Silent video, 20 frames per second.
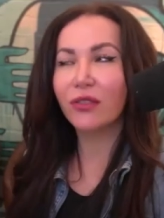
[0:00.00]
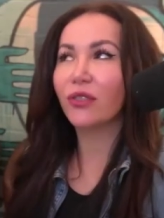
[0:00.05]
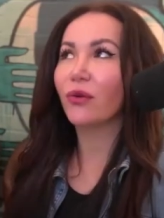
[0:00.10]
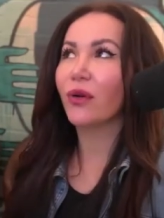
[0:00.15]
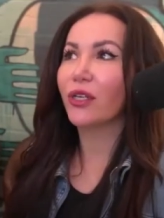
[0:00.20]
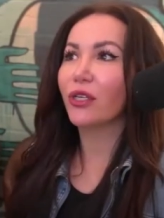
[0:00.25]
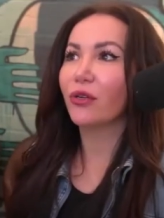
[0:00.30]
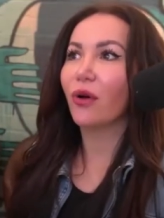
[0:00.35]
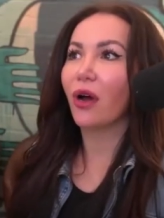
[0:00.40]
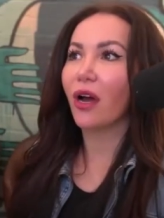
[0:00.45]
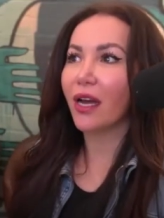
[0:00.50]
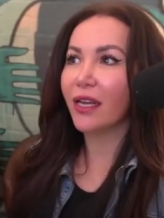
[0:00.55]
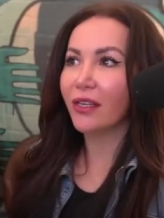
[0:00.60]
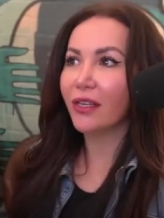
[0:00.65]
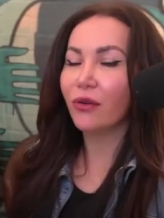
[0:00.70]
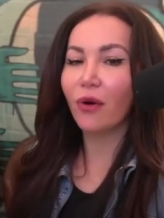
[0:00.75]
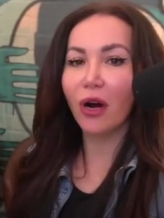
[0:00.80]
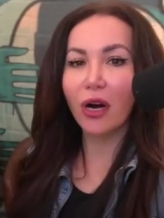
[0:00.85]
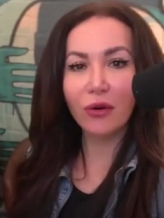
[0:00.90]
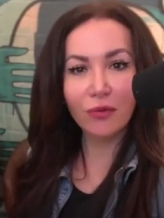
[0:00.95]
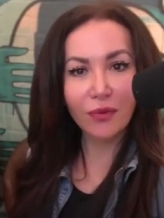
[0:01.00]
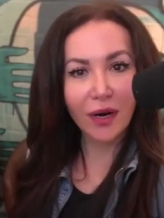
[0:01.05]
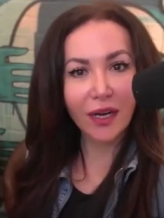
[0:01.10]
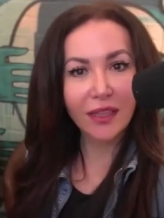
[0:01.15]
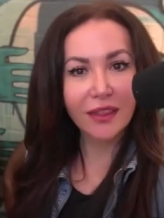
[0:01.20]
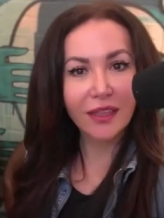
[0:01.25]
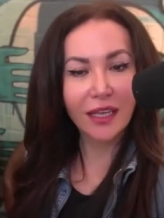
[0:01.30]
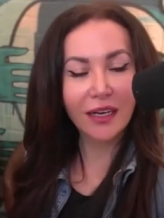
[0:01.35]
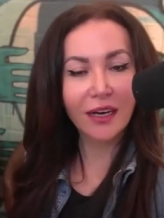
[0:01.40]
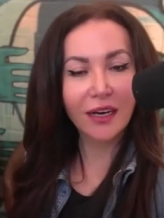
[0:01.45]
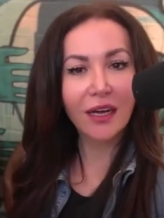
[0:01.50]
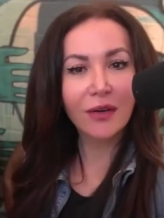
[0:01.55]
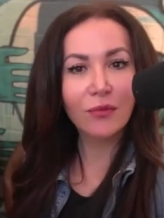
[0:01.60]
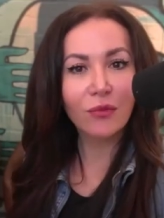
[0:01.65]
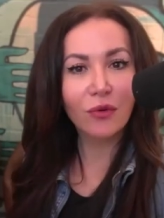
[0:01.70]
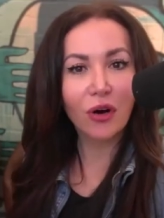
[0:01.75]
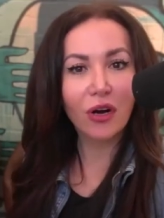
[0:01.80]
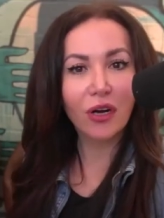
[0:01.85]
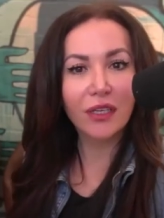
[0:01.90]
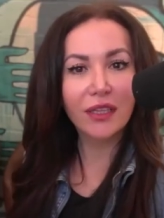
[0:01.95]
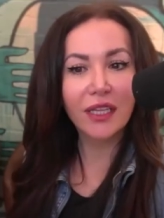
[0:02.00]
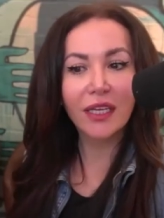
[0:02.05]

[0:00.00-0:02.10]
sorry, you are right that I'm wrong.